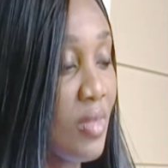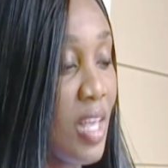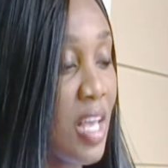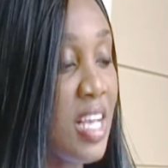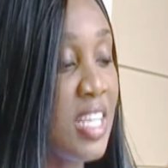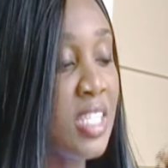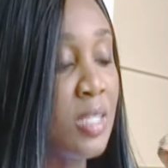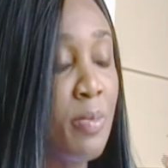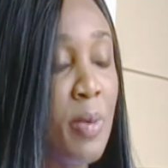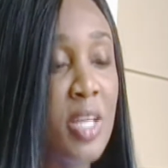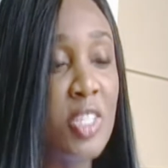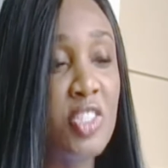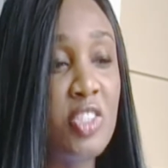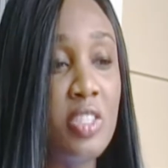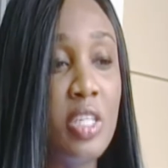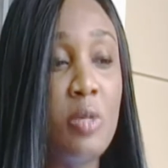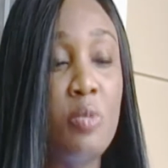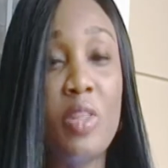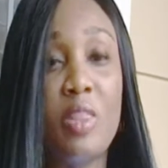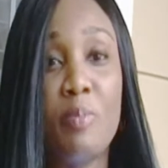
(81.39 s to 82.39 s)

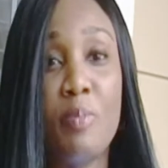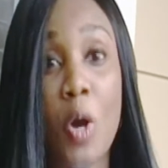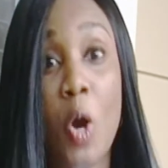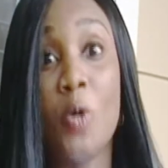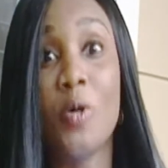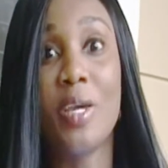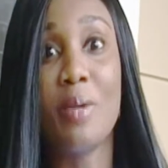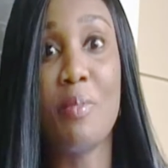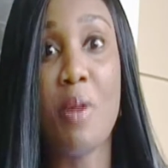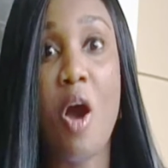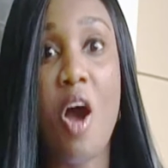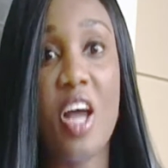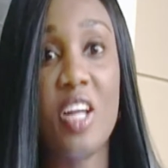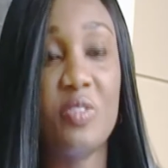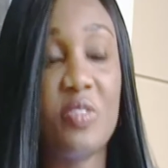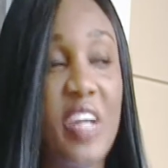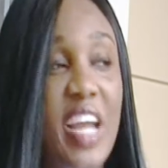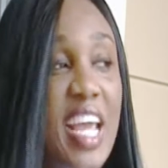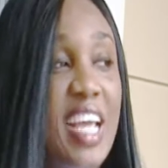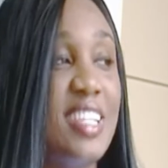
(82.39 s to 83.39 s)
Especially with Pokemon,
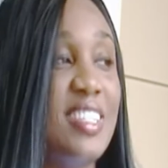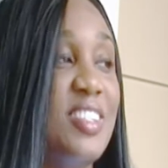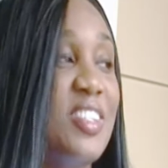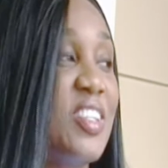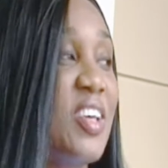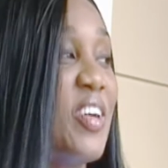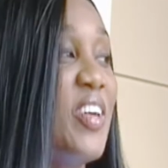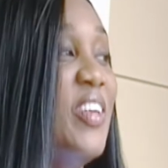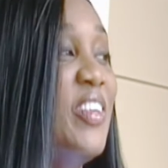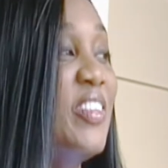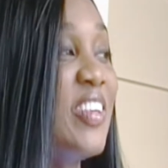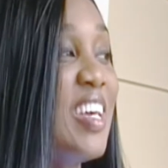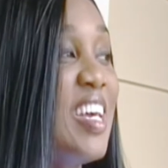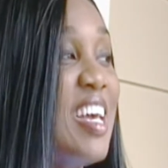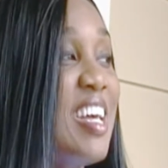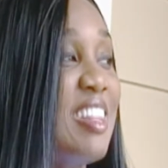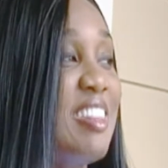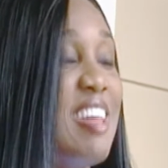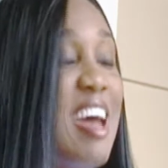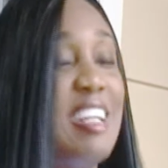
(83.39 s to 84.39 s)
right? So
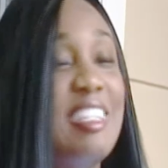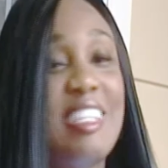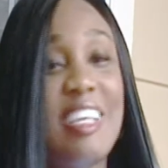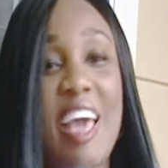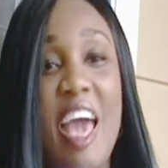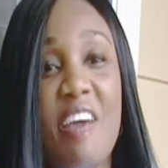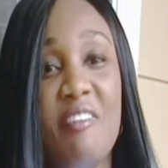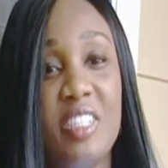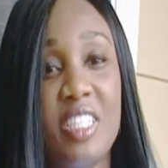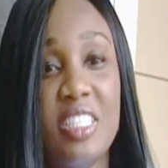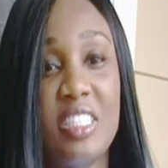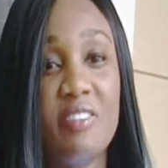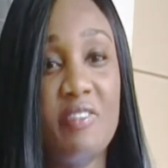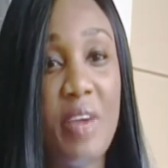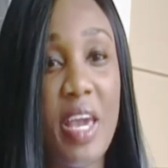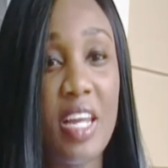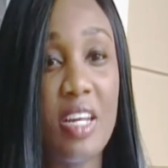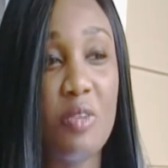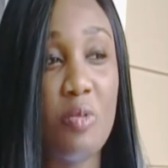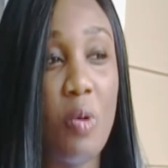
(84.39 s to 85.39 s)
that's a heavily
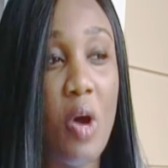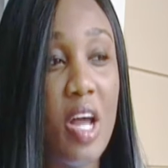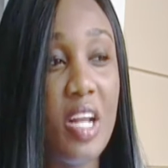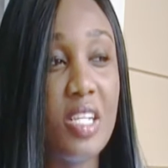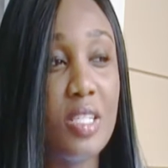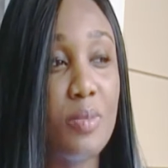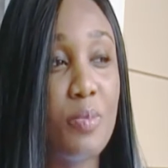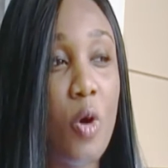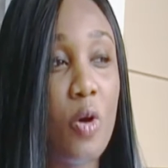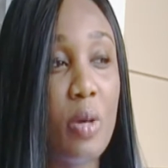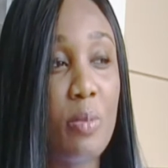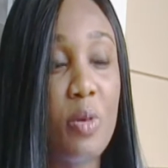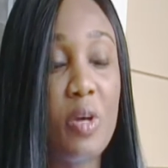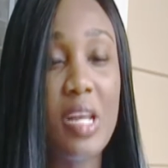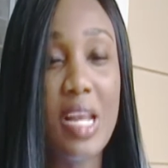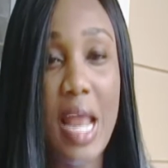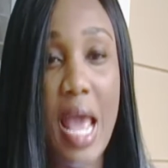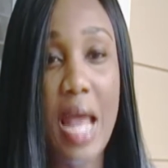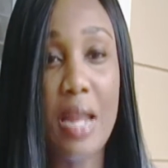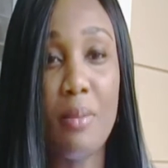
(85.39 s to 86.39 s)
debated one. Is Pokemon
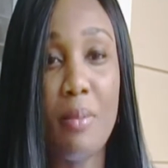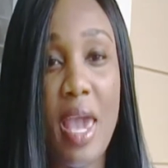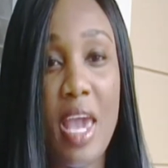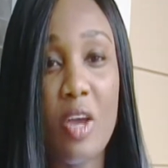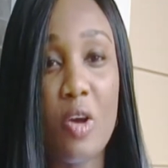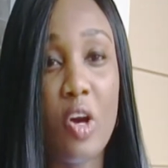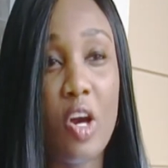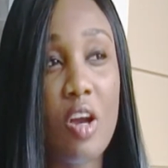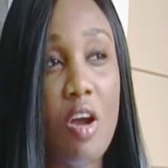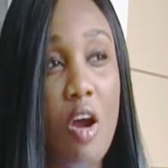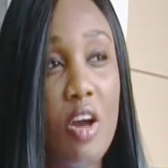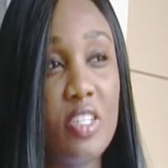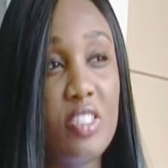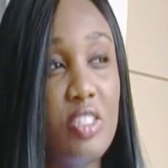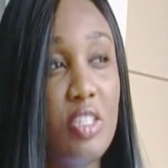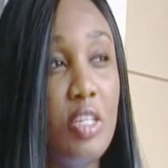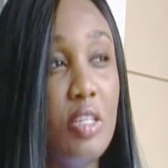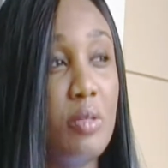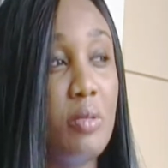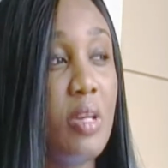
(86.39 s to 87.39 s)
an anime or a
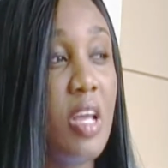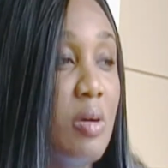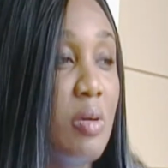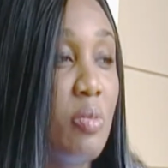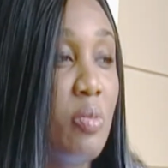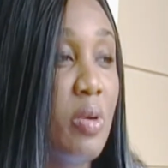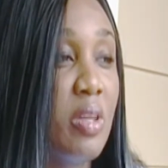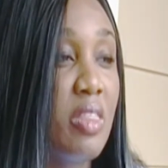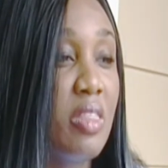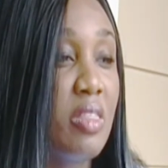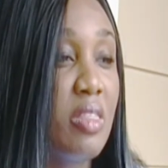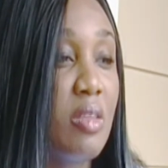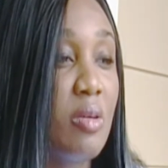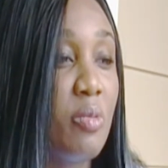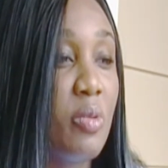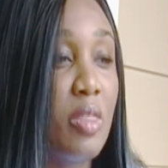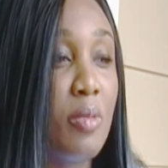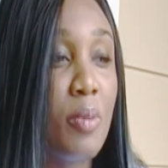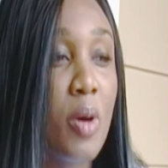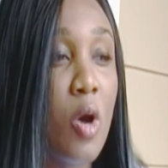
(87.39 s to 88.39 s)
cartoon?
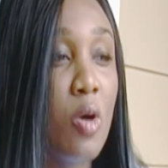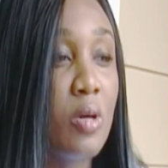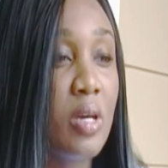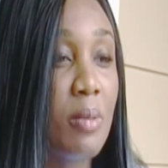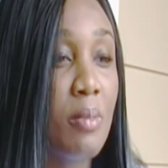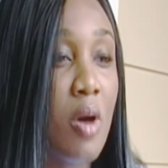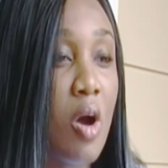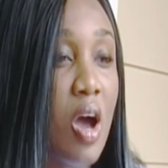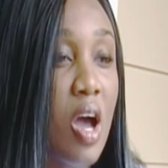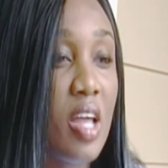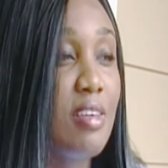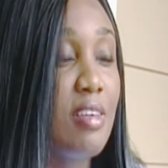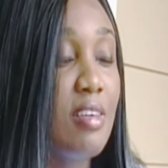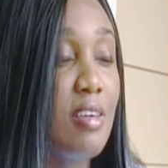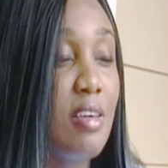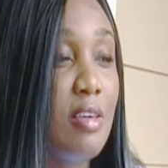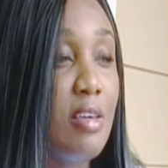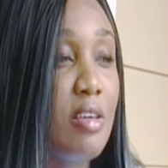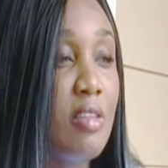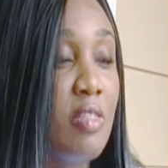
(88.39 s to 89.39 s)
With
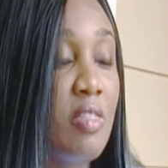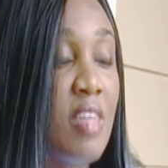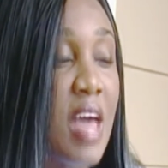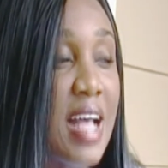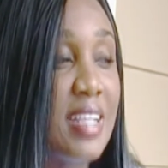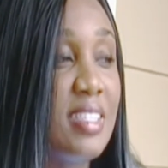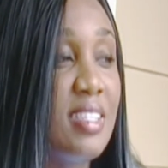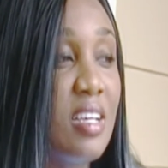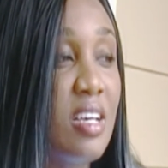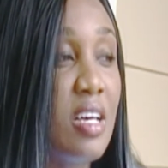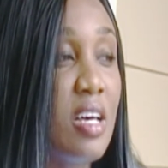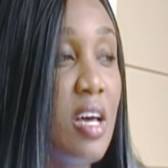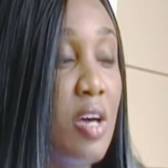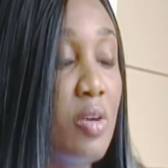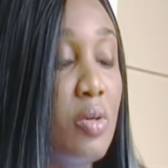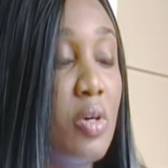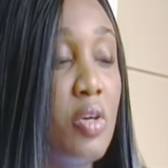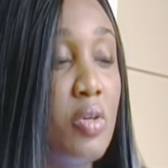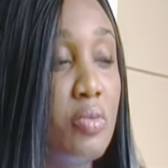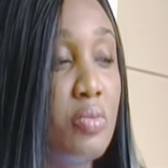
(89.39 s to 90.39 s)
Pokemon, that's
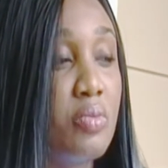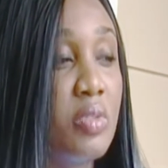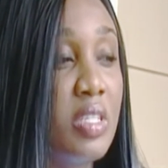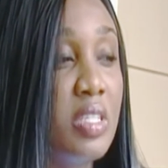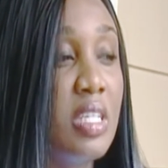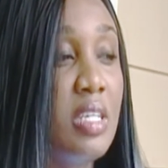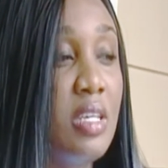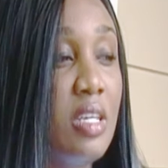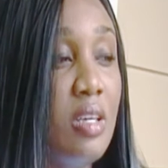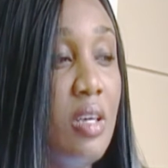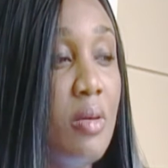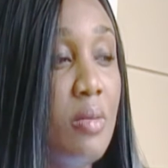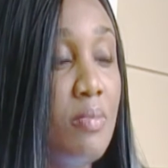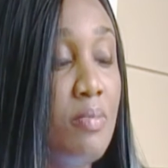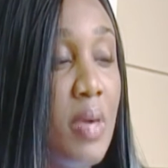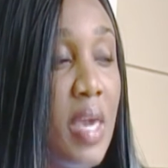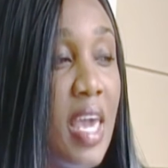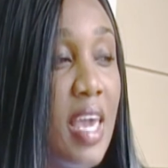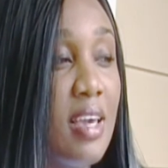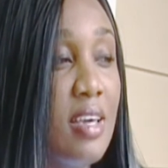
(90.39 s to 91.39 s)
a really
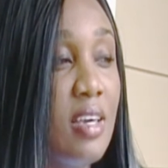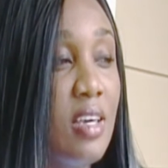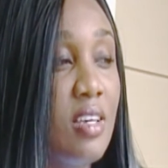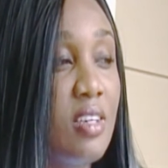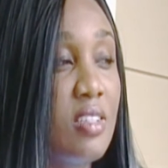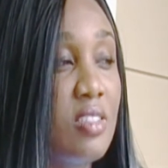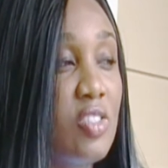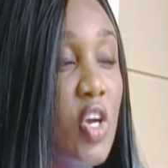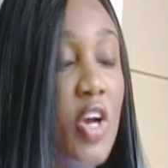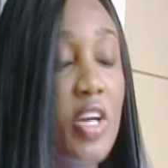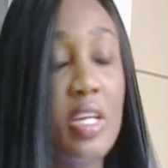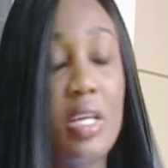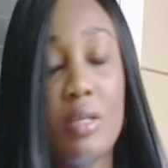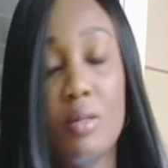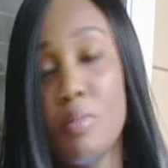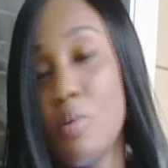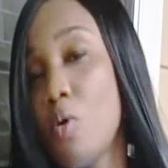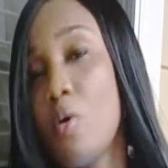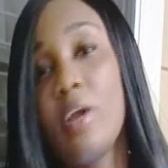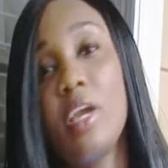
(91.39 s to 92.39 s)
big turning
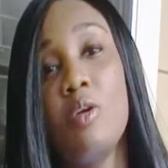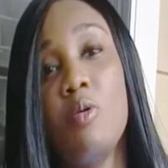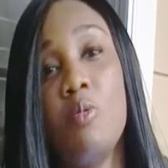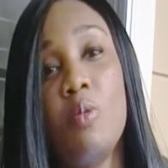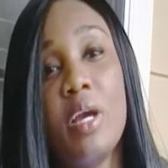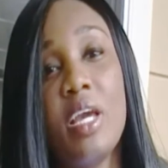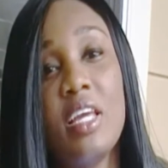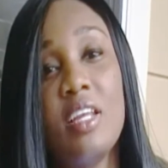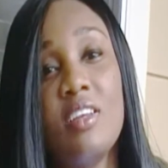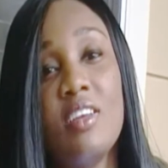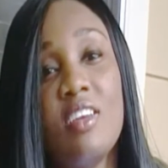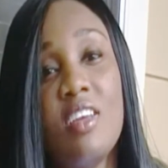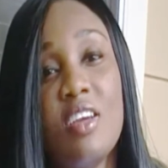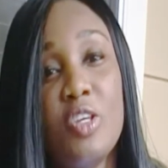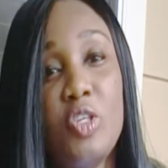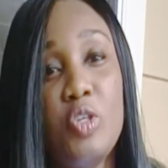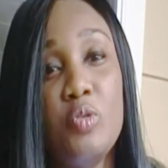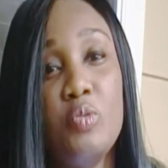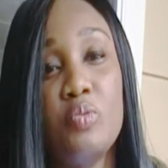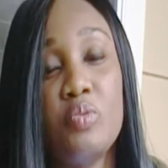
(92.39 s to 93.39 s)
point when
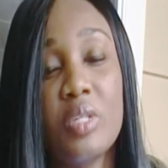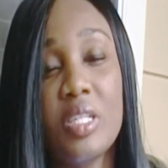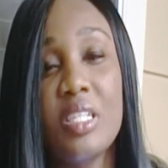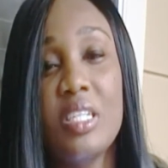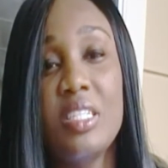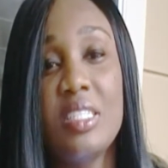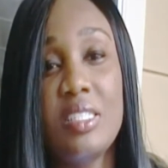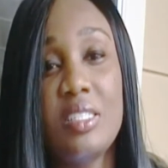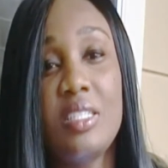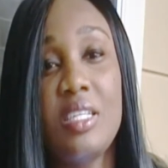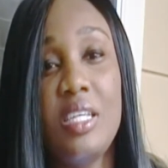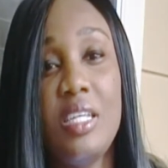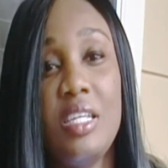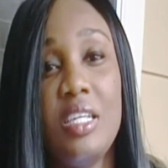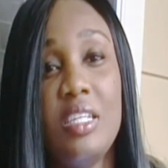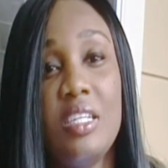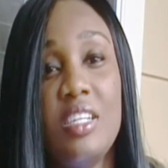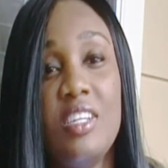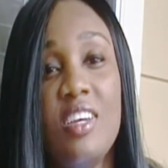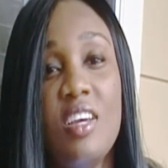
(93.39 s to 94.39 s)
you really
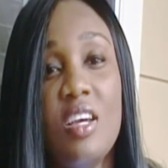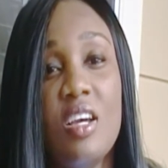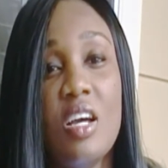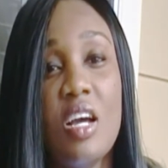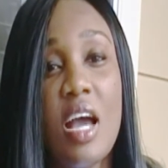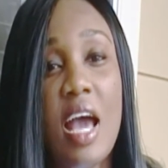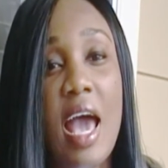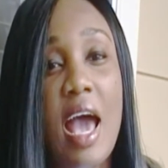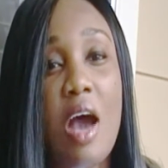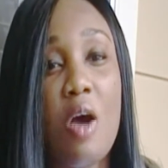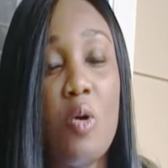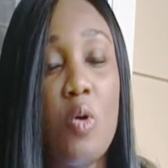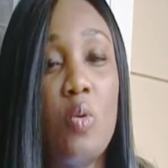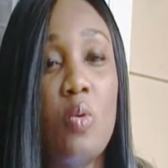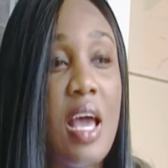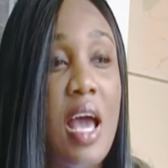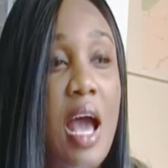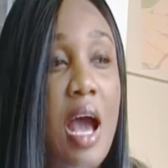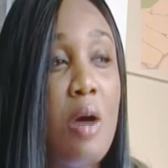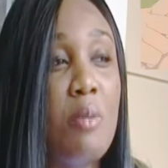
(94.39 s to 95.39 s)
see
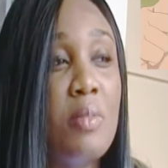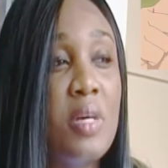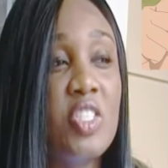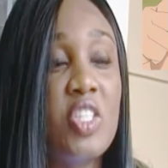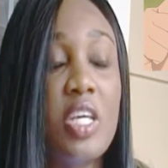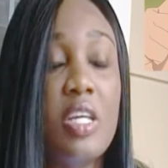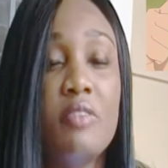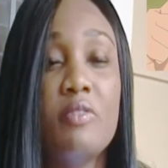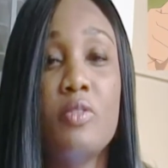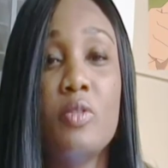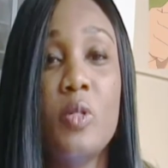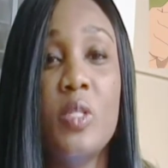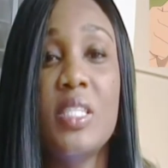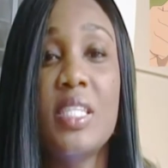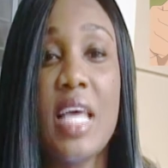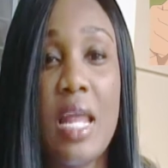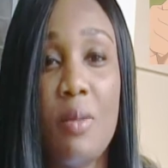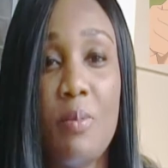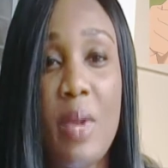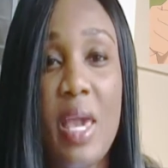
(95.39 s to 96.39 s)
how much influence
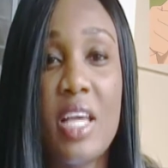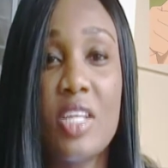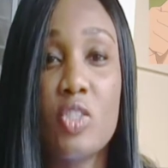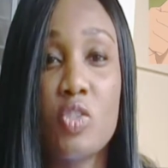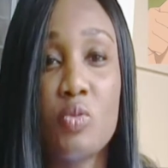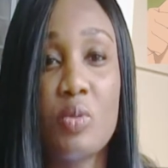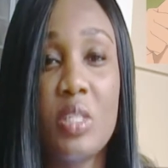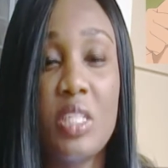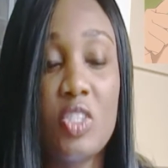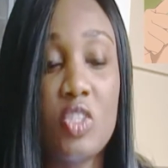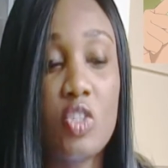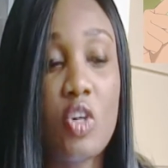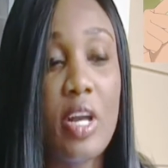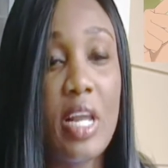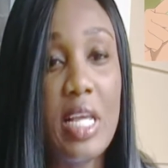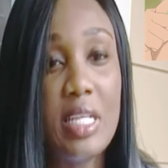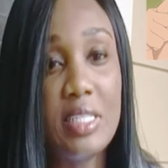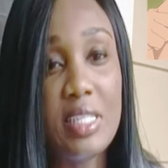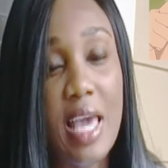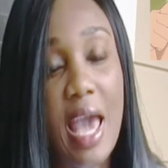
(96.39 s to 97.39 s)
anime is really
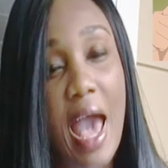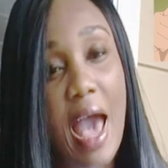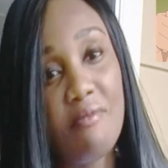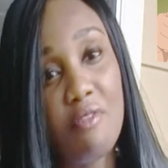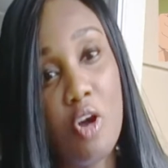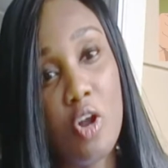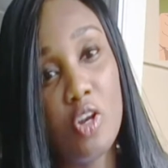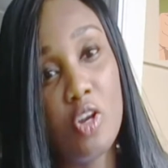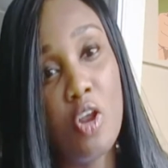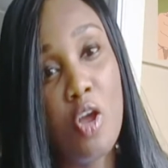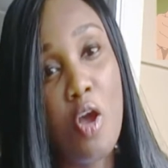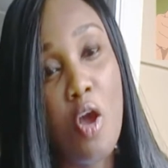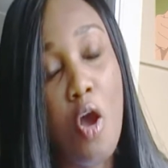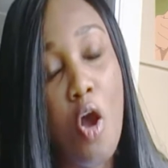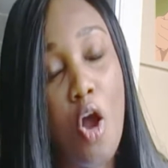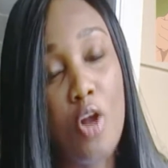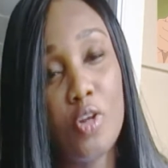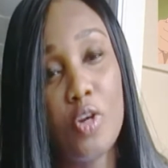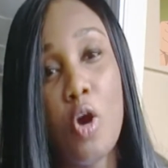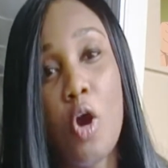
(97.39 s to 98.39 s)
starting to have
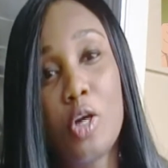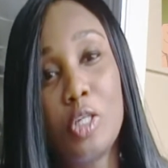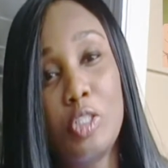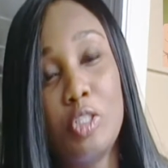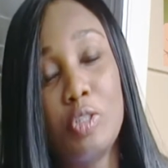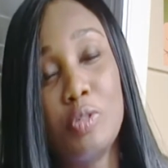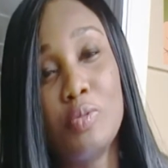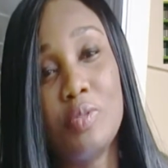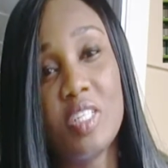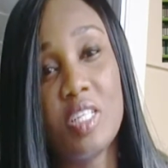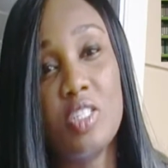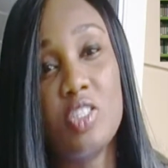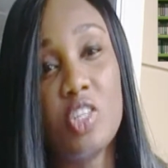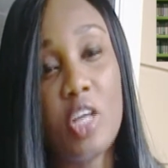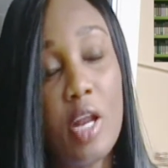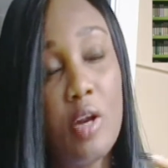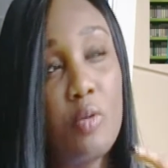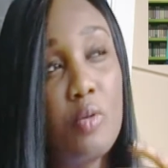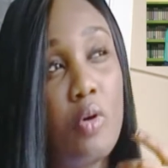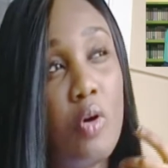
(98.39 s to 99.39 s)
on cartoons in
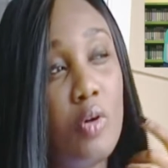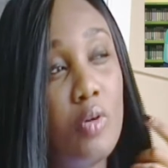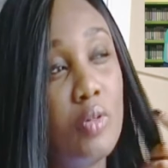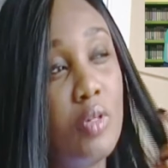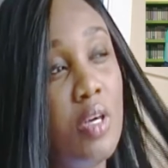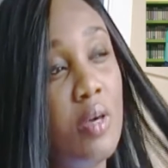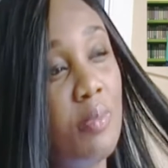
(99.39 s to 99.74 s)
general.